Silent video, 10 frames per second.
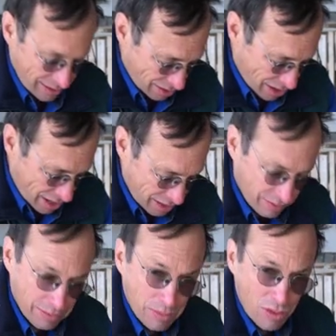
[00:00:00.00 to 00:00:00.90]
They're not
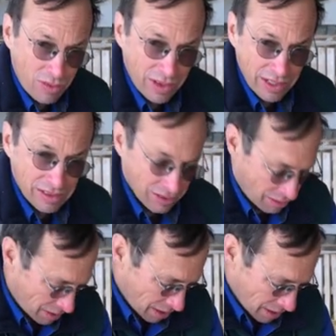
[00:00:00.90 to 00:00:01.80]
even moving.
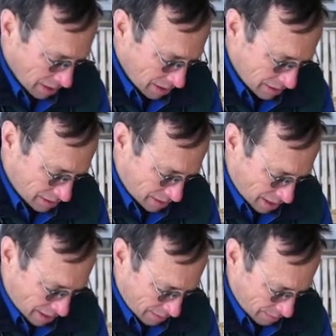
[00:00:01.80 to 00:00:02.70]
So it's,
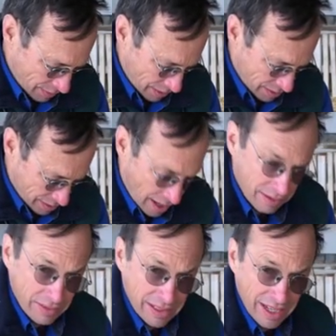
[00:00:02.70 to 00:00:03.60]
uh, it's
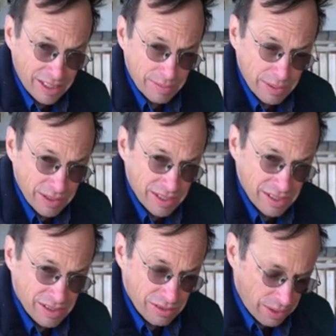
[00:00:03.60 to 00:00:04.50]
kind of a desperate
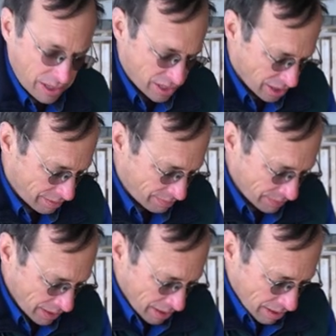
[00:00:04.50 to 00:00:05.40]
situation.
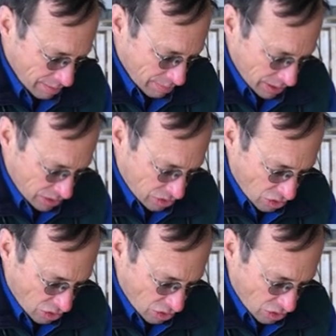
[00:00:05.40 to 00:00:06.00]
But you